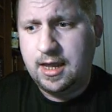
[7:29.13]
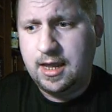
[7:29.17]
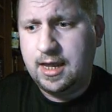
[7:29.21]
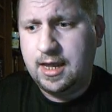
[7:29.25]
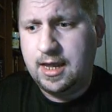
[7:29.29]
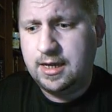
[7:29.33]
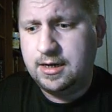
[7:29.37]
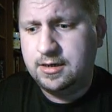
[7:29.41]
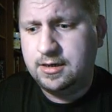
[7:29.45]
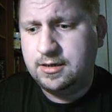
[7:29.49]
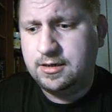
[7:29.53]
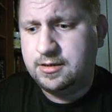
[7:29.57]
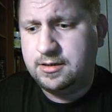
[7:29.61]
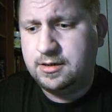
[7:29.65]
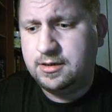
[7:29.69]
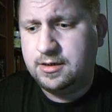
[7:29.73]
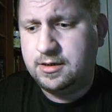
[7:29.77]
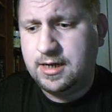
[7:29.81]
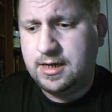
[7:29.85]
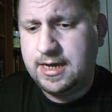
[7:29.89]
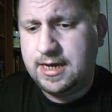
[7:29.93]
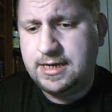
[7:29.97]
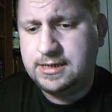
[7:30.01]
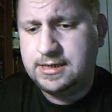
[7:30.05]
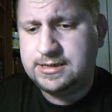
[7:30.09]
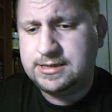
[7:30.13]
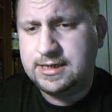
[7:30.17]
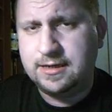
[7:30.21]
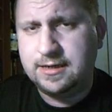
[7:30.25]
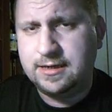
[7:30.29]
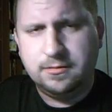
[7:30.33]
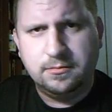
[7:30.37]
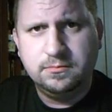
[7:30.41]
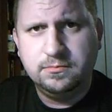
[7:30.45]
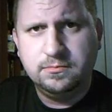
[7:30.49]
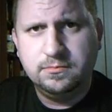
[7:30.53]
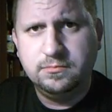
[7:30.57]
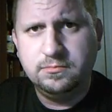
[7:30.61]
And he
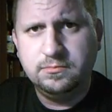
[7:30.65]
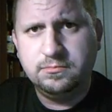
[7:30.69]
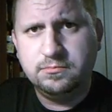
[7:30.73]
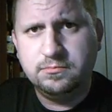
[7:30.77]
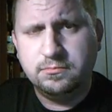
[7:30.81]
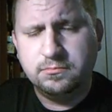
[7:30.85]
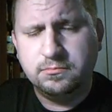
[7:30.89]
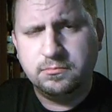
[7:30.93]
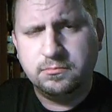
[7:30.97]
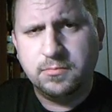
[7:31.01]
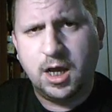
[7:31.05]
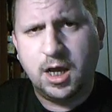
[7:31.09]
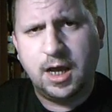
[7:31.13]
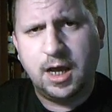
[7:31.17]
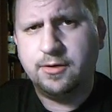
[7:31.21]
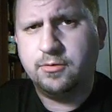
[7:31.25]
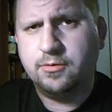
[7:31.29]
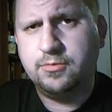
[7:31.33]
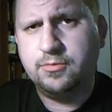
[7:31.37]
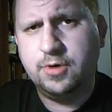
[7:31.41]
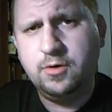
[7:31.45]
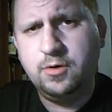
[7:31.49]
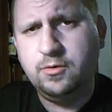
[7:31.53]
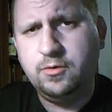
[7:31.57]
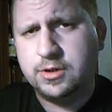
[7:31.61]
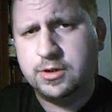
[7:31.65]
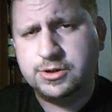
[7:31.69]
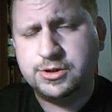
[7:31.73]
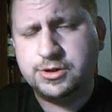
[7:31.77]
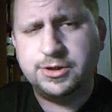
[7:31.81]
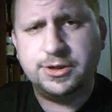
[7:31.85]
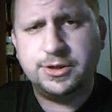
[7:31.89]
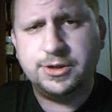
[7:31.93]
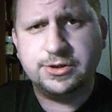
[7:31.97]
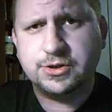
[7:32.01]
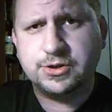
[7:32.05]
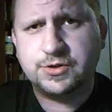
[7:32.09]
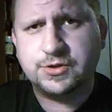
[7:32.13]
said, I don't know this
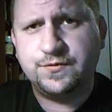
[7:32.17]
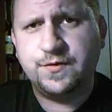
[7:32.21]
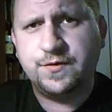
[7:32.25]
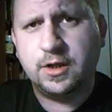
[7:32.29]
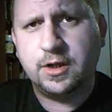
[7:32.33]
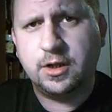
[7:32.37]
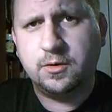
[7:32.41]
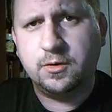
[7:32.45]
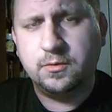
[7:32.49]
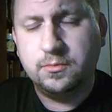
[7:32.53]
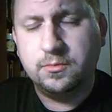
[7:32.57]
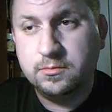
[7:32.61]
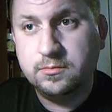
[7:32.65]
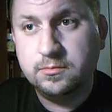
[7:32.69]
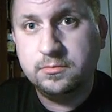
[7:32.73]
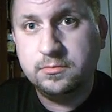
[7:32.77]
Jesus fellow.